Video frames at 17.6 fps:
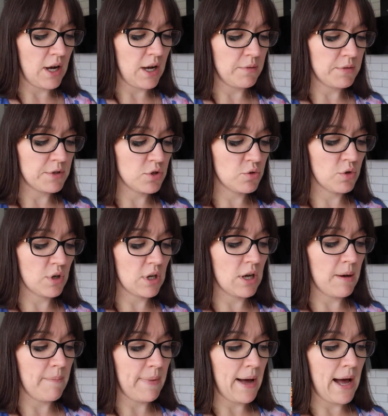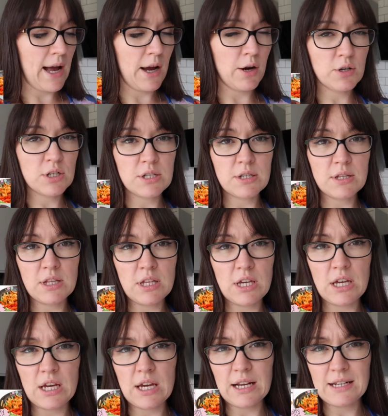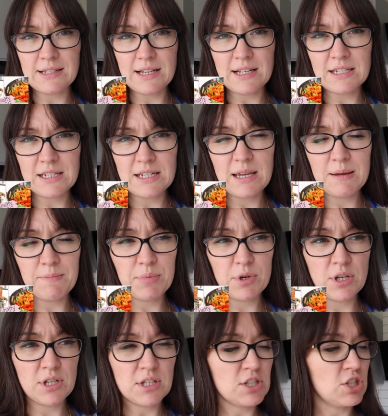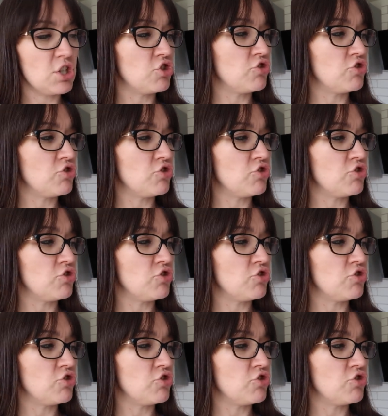I was talking about the Exanti Burst